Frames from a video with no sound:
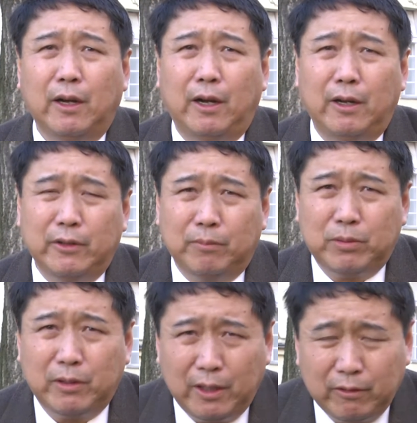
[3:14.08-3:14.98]
all the
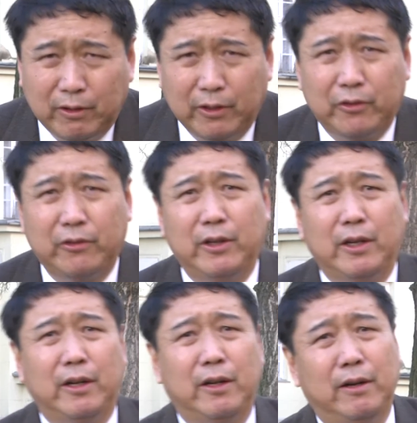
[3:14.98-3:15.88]
progress
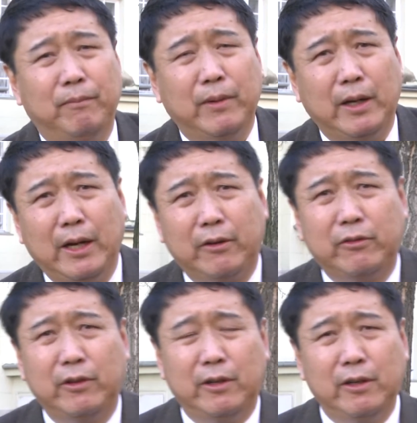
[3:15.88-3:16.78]
that
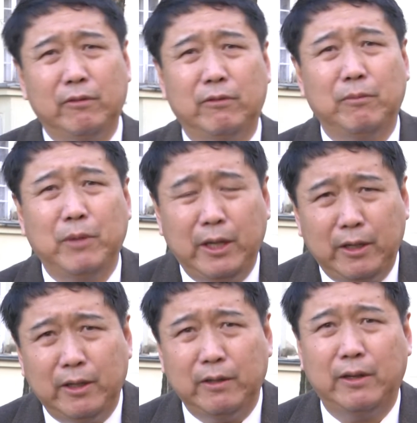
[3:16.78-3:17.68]
actually
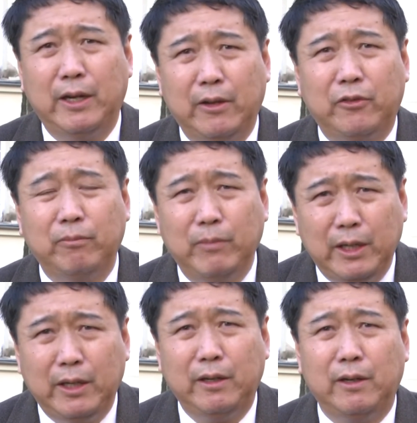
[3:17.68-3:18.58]
Romania has
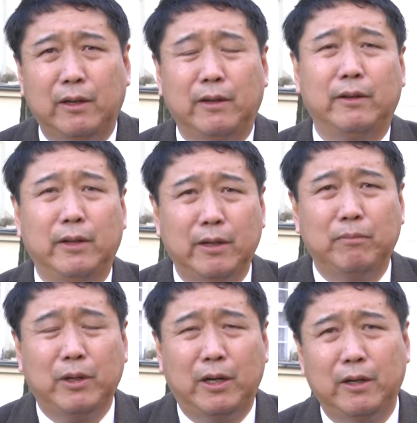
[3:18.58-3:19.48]
made,
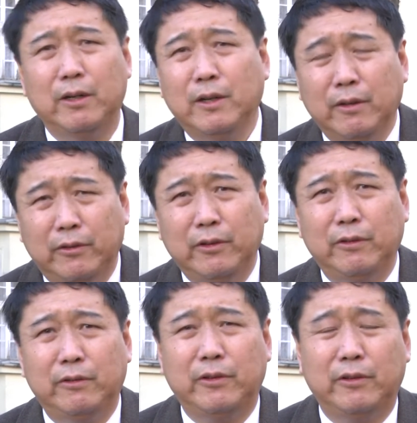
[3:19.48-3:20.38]
in part
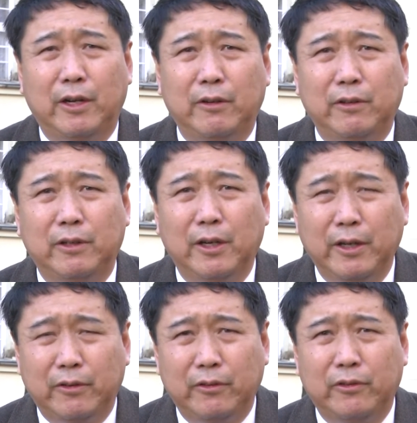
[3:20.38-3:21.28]
due to Dr.
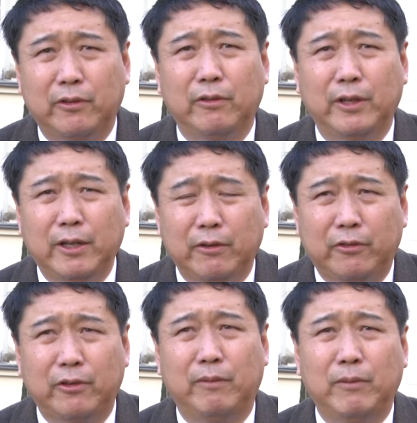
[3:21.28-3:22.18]
Gaita's
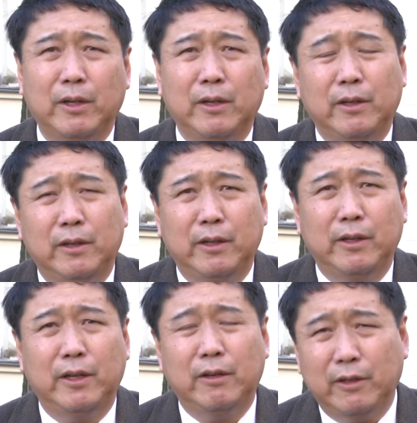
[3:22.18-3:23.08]
leadership in
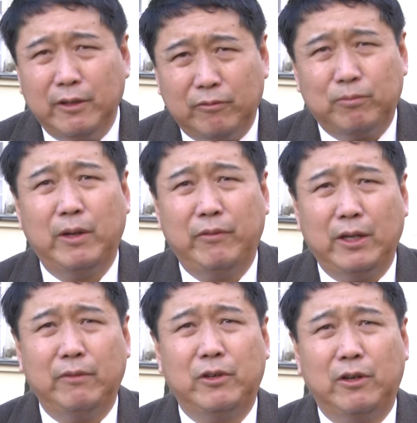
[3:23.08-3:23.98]
the area of
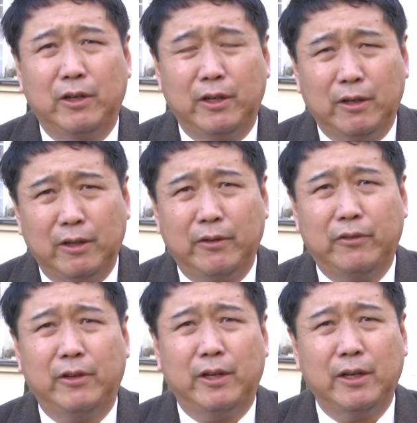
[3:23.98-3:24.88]
preventive
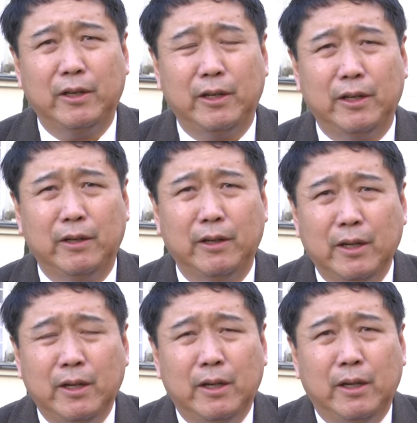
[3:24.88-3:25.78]
cardiology. And
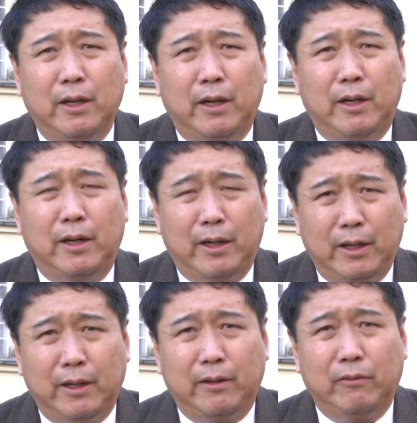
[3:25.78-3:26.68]

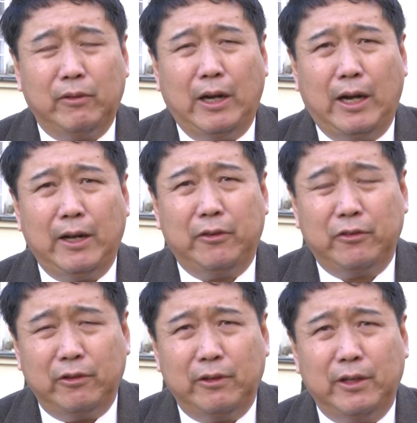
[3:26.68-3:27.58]
I
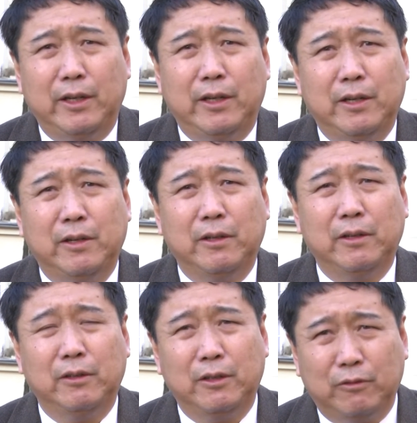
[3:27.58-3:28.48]
certainly
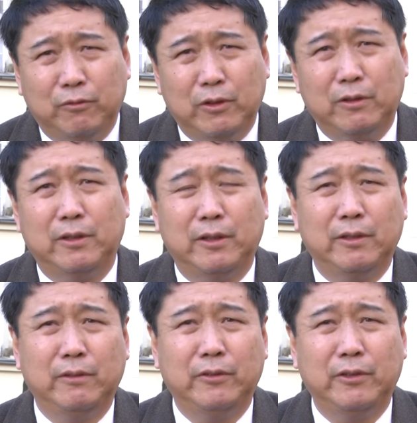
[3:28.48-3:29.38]
look forward
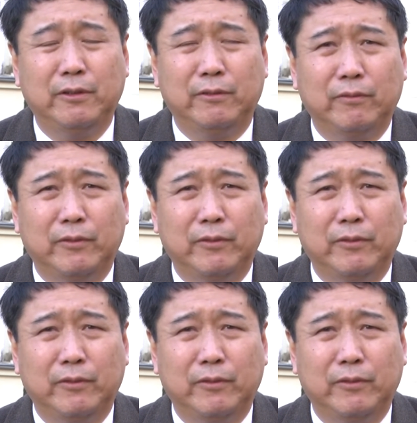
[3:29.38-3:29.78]
to